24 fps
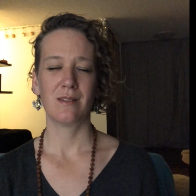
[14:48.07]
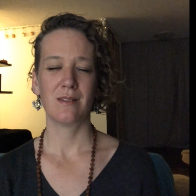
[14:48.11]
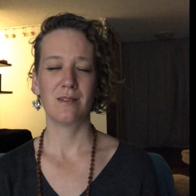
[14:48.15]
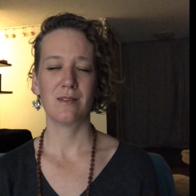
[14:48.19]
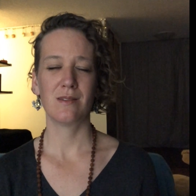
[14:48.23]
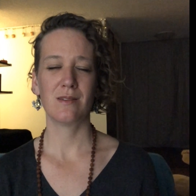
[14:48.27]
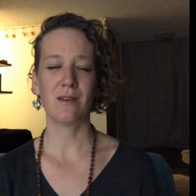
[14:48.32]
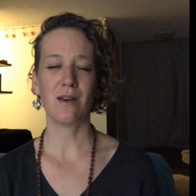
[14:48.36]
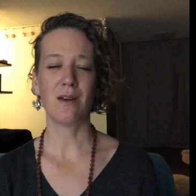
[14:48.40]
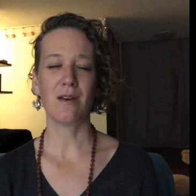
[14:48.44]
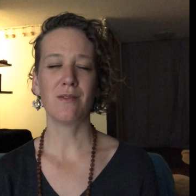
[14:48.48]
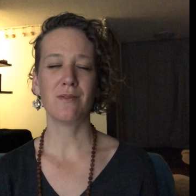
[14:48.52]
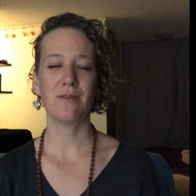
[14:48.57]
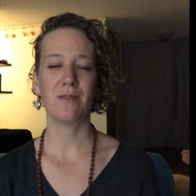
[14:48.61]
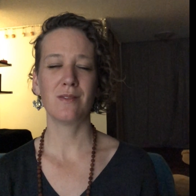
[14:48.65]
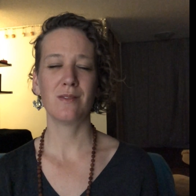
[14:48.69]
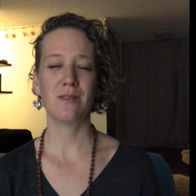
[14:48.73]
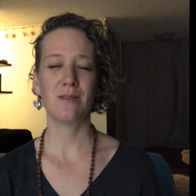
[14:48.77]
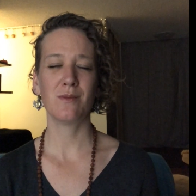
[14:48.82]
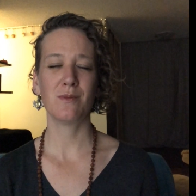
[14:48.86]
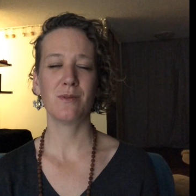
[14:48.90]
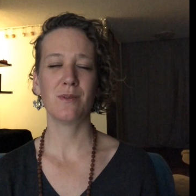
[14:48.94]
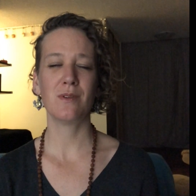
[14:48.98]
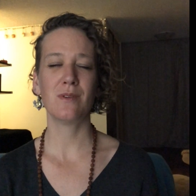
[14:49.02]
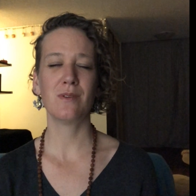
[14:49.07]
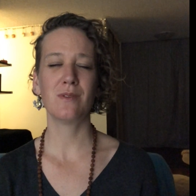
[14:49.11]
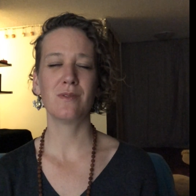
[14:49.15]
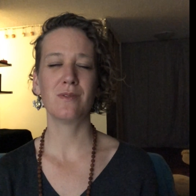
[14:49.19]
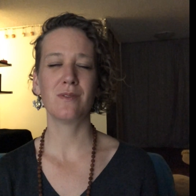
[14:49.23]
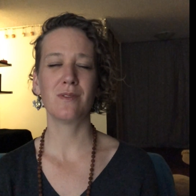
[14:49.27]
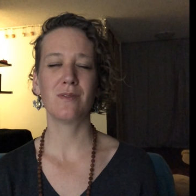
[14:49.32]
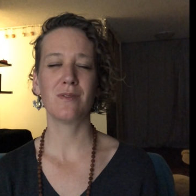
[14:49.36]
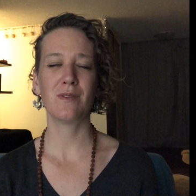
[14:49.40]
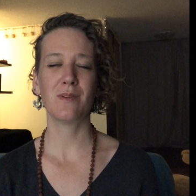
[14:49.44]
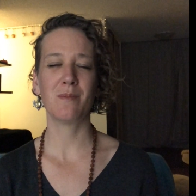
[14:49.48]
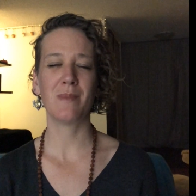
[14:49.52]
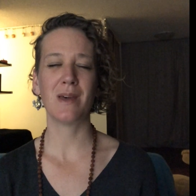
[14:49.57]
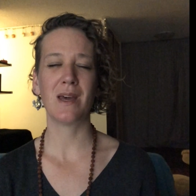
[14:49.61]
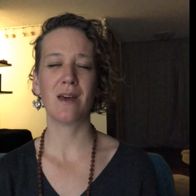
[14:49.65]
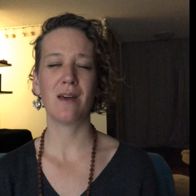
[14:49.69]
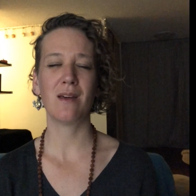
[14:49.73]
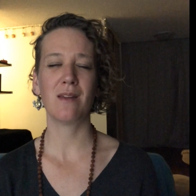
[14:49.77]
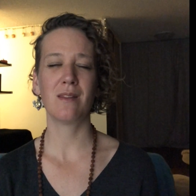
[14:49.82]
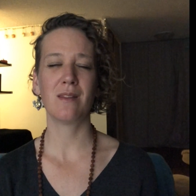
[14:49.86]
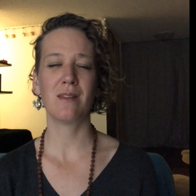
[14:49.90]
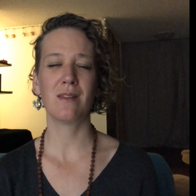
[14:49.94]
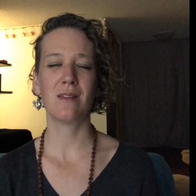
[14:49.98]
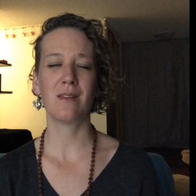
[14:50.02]
Soften the roof of the
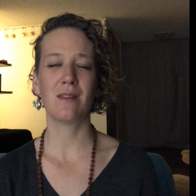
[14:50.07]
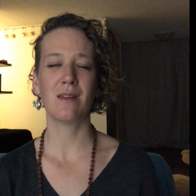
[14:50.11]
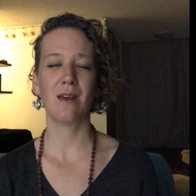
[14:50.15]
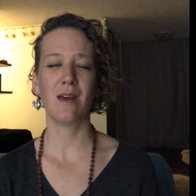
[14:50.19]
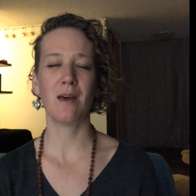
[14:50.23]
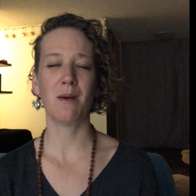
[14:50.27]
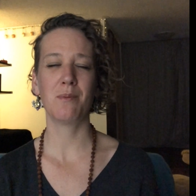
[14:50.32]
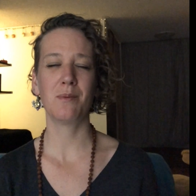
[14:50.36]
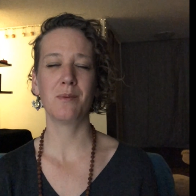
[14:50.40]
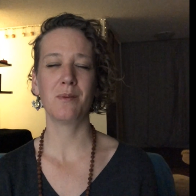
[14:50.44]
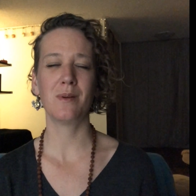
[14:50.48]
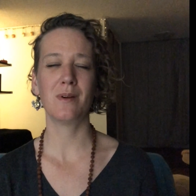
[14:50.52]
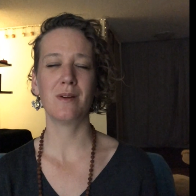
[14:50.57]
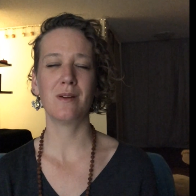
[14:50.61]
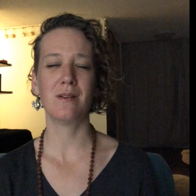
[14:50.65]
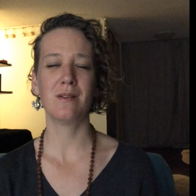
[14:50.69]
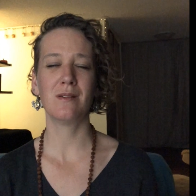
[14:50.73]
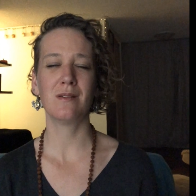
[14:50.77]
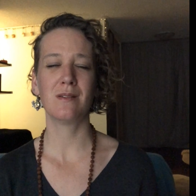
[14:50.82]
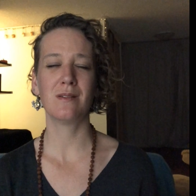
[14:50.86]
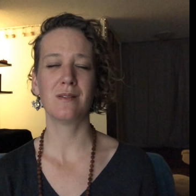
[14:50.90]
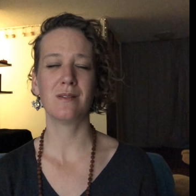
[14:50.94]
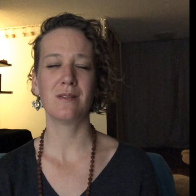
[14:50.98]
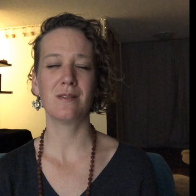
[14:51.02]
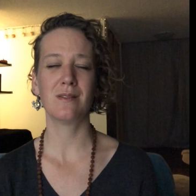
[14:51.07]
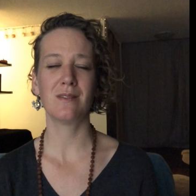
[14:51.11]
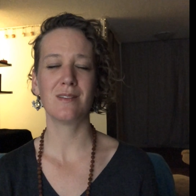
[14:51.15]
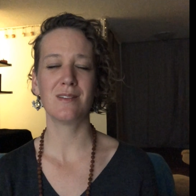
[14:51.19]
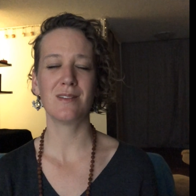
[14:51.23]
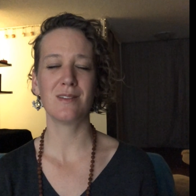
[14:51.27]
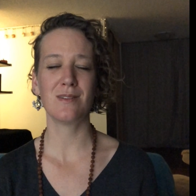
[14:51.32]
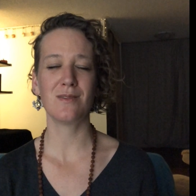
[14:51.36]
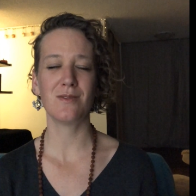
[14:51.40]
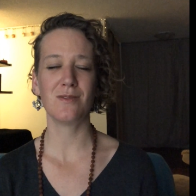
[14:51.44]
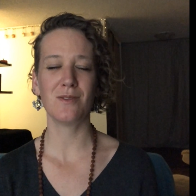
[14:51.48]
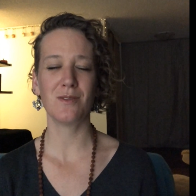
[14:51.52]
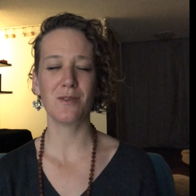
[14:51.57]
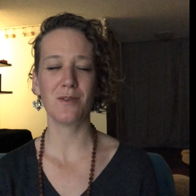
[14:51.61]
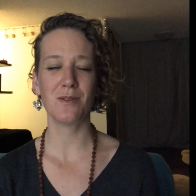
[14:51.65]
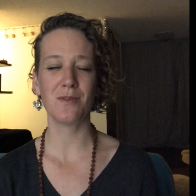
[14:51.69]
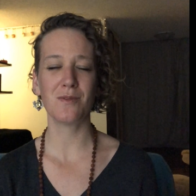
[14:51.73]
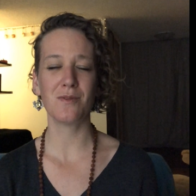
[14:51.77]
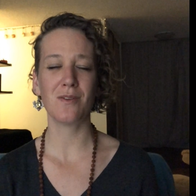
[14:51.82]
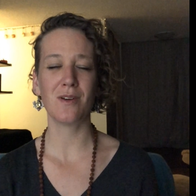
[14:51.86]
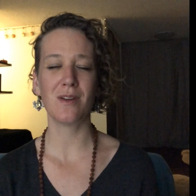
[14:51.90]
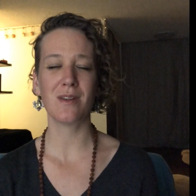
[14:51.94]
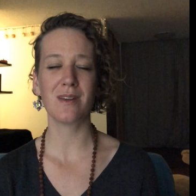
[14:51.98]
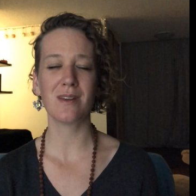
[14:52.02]
mouth upward as if you
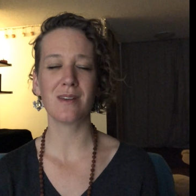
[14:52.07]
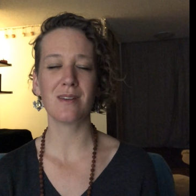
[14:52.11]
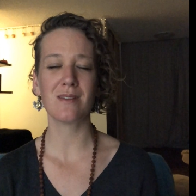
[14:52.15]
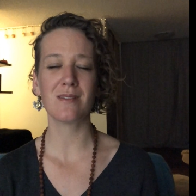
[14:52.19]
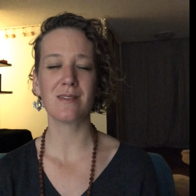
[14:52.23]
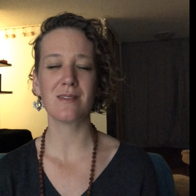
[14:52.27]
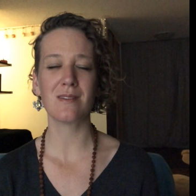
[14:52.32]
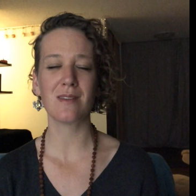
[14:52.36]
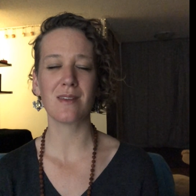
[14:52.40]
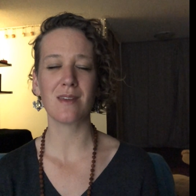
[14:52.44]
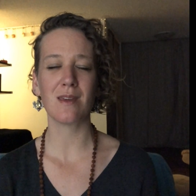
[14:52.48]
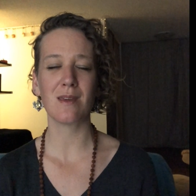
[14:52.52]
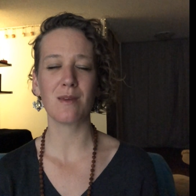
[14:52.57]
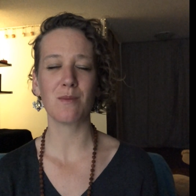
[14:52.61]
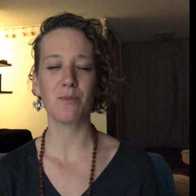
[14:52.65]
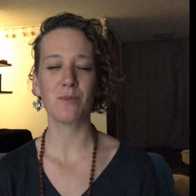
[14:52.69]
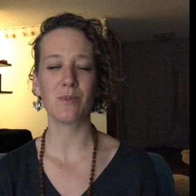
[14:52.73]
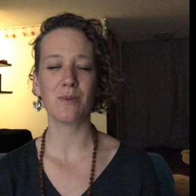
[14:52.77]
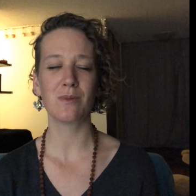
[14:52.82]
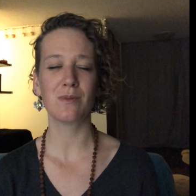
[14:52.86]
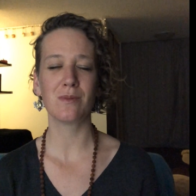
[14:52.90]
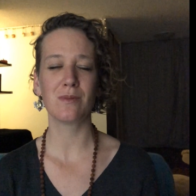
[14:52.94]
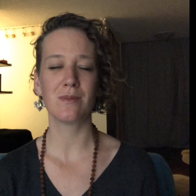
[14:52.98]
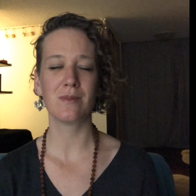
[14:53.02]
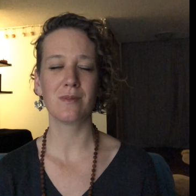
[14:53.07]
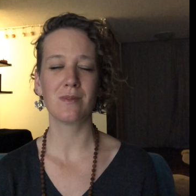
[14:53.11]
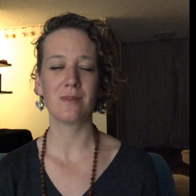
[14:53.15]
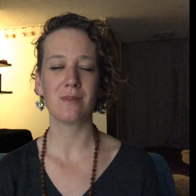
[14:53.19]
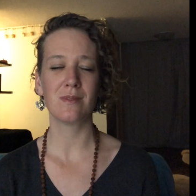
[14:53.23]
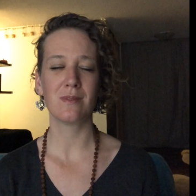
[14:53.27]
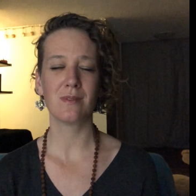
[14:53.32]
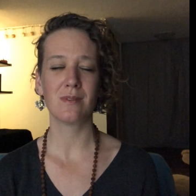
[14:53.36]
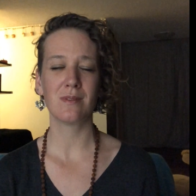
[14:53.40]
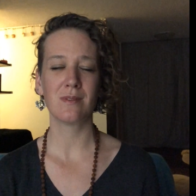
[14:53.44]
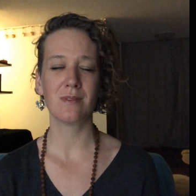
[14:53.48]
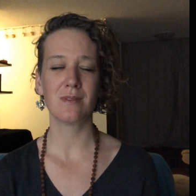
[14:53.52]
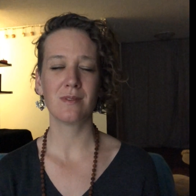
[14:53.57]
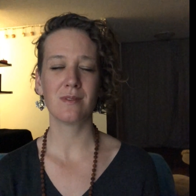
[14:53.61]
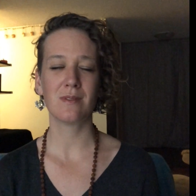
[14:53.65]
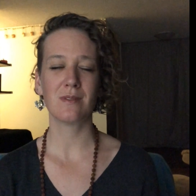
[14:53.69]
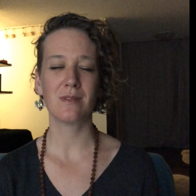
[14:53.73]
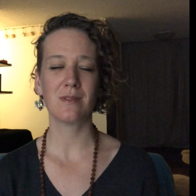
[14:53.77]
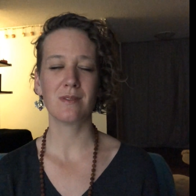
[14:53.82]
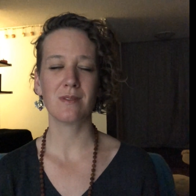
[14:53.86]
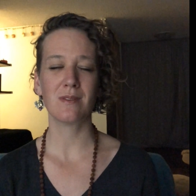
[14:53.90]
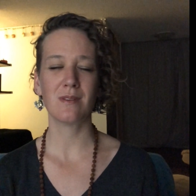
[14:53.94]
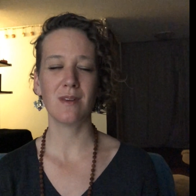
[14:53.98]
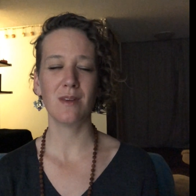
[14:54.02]
are falling asleep.
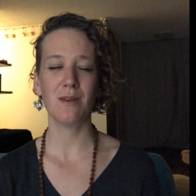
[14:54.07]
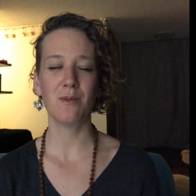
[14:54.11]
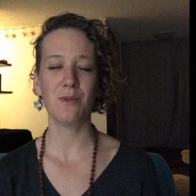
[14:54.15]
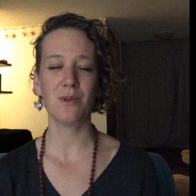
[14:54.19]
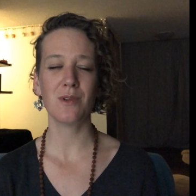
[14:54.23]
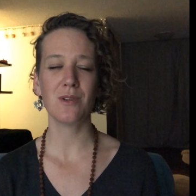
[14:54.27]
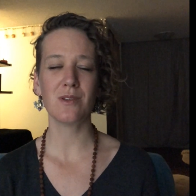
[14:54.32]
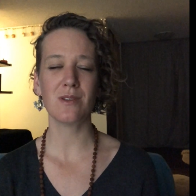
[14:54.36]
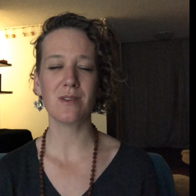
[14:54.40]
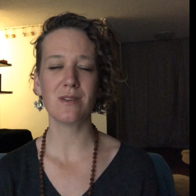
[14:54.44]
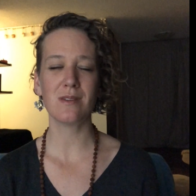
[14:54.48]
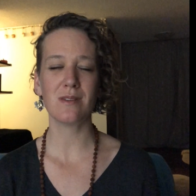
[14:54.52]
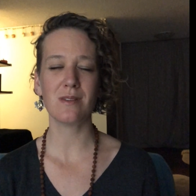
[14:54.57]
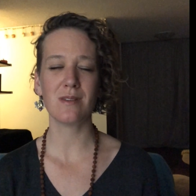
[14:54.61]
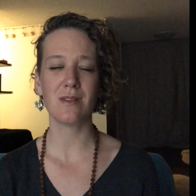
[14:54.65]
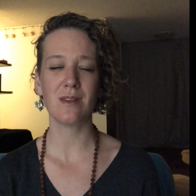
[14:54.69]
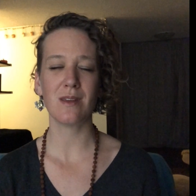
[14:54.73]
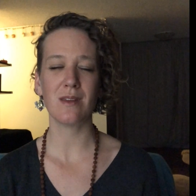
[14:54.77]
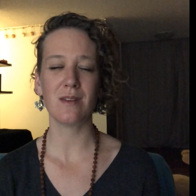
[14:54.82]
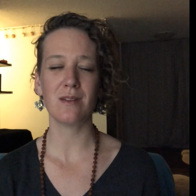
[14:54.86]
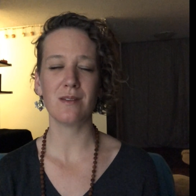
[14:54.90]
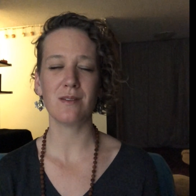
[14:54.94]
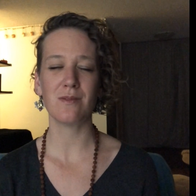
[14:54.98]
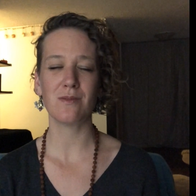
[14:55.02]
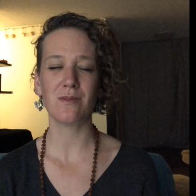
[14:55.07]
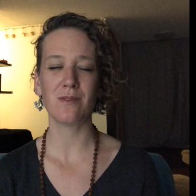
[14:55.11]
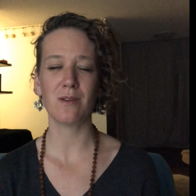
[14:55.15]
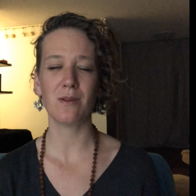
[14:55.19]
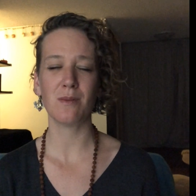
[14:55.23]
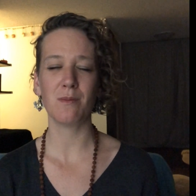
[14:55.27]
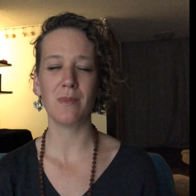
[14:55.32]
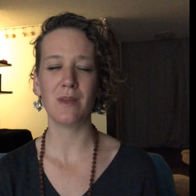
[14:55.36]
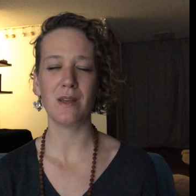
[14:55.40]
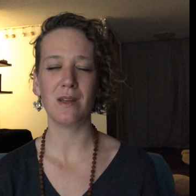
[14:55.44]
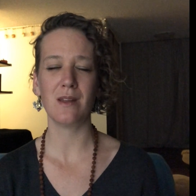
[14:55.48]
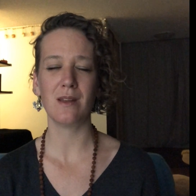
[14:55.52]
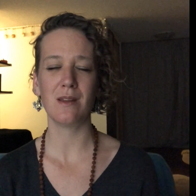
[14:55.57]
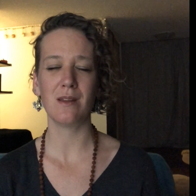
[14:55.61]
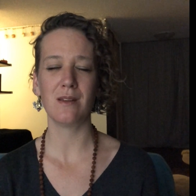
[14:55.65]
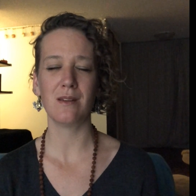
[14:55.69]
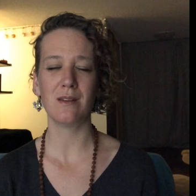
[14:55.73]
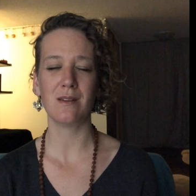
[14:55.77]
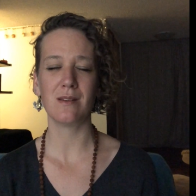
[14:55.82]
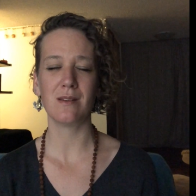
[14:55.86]
And we'll just sit for a minute.